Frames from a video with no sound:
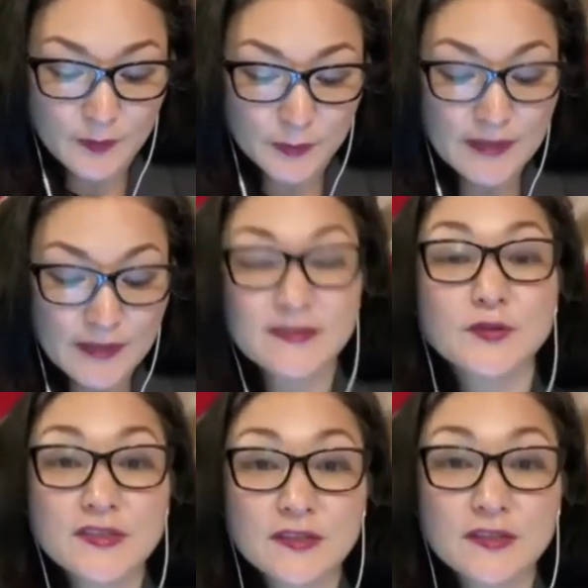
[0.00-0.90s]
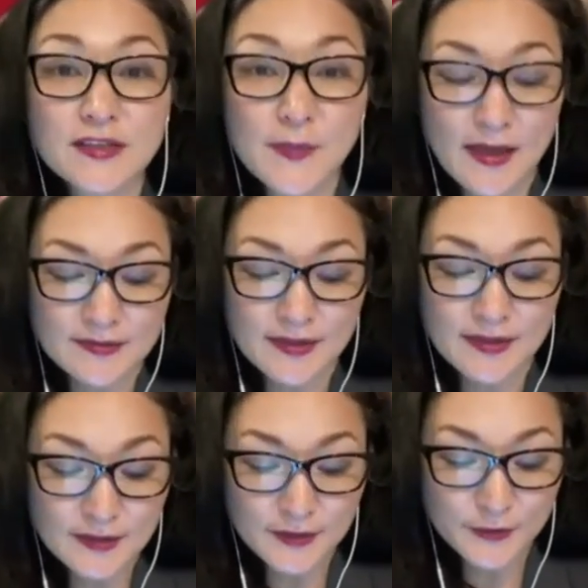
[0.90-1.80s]
Places you still need a mask
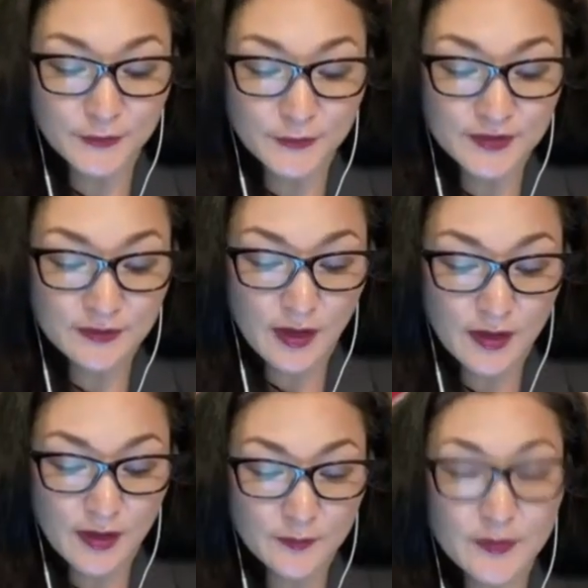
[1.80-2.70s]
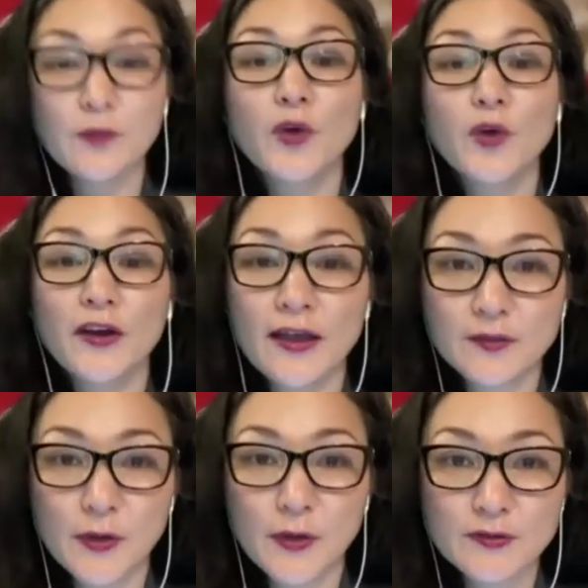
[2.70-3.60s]
include, Kim Ware
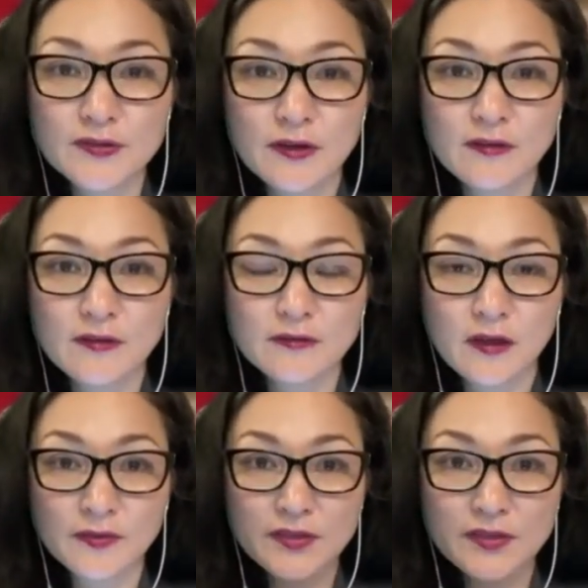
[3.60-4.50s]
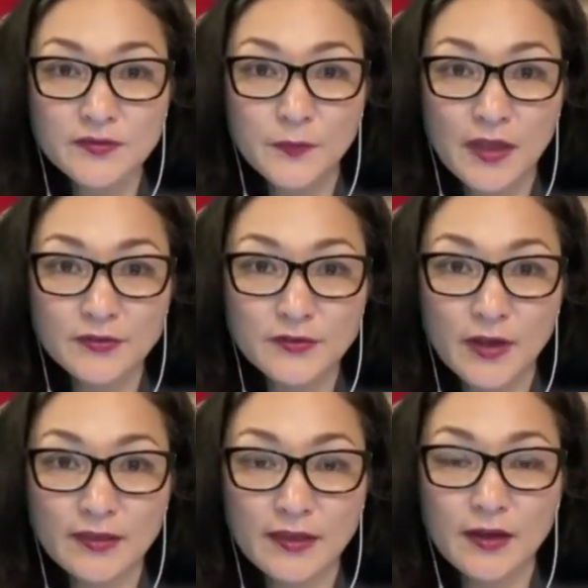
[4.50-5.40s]
has a post on this from
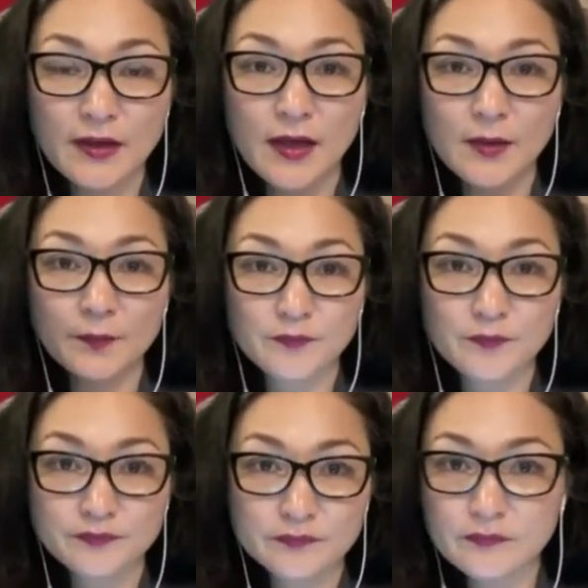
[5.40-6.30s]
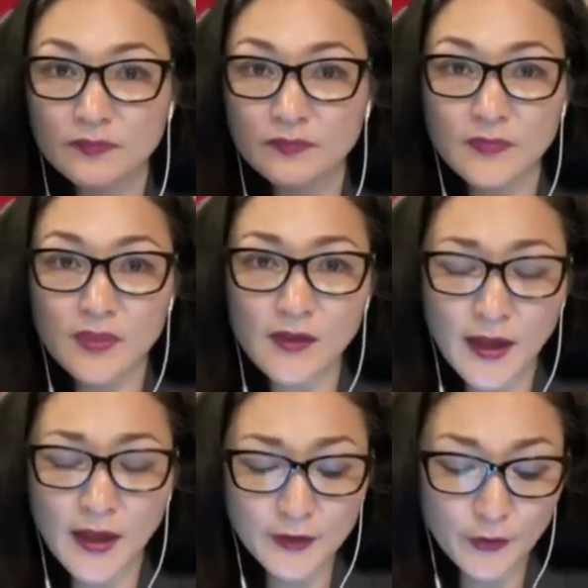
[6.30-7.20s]
yesterday that
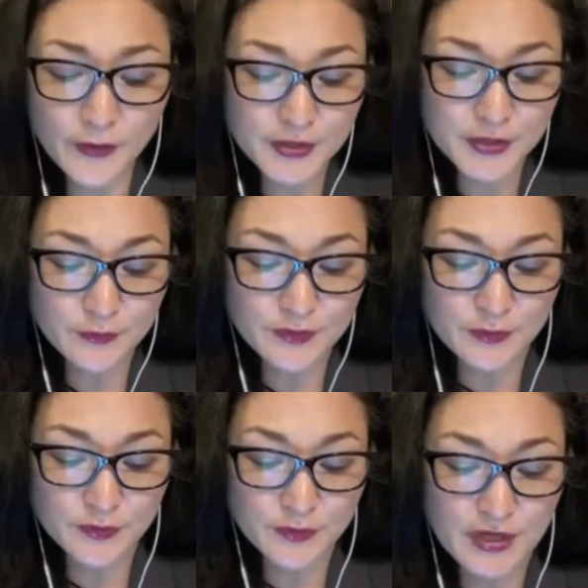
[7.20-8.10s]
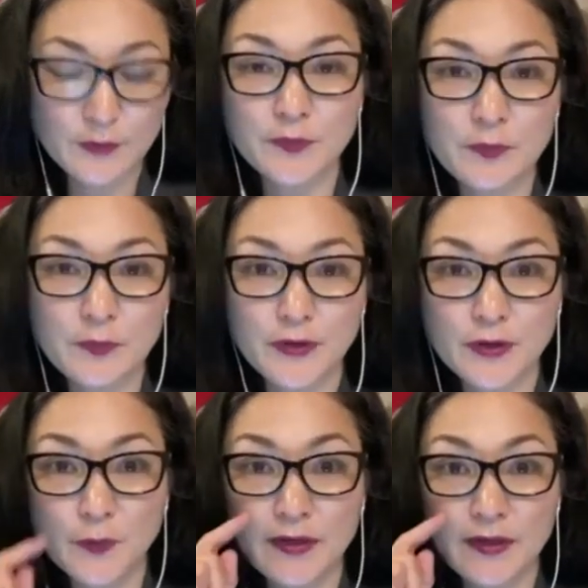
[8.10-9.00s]
I encourage you to share with people,
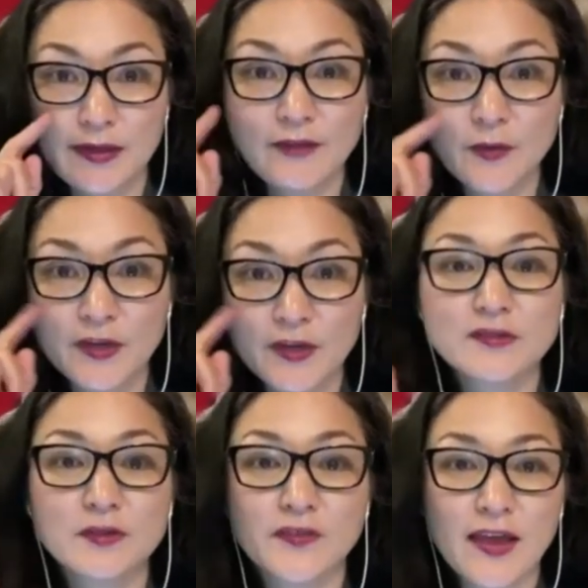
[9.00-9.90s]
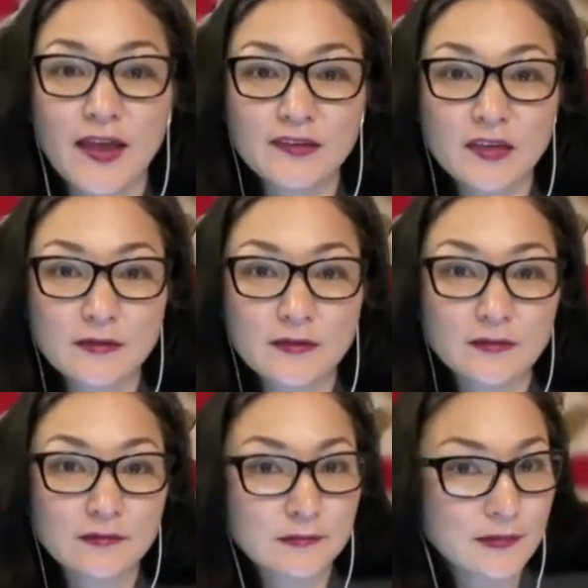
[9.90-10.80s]
because everybody's sort of asking each
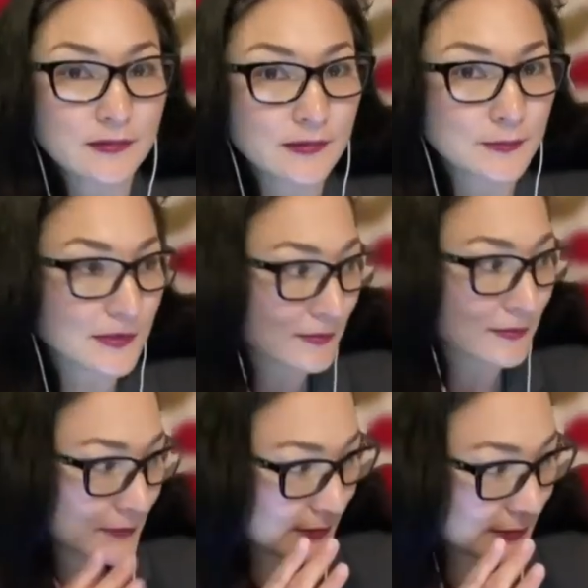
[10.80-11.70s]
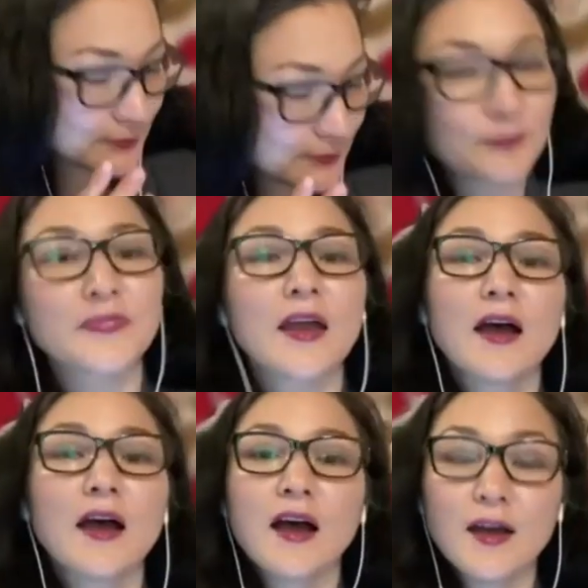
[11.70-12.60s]
other, do I need a mask right
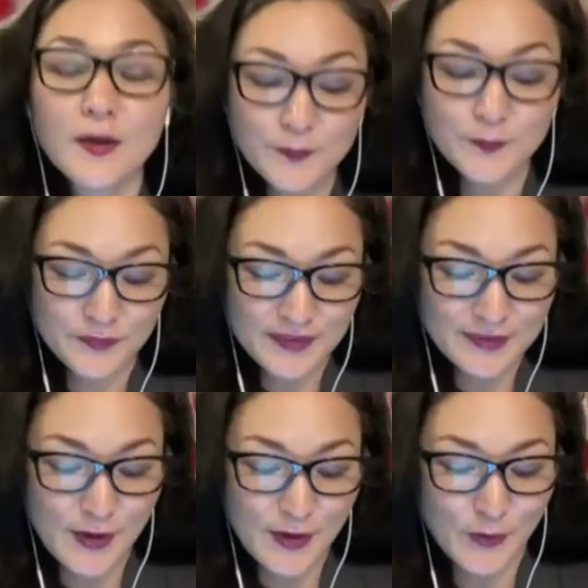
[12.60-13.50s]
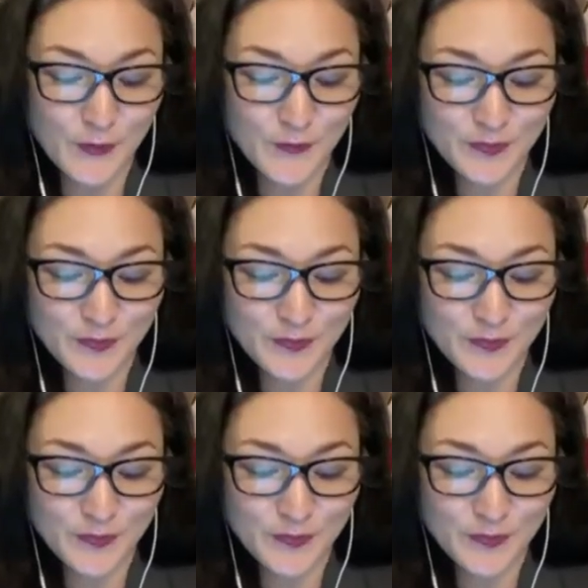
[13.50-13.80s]
now? So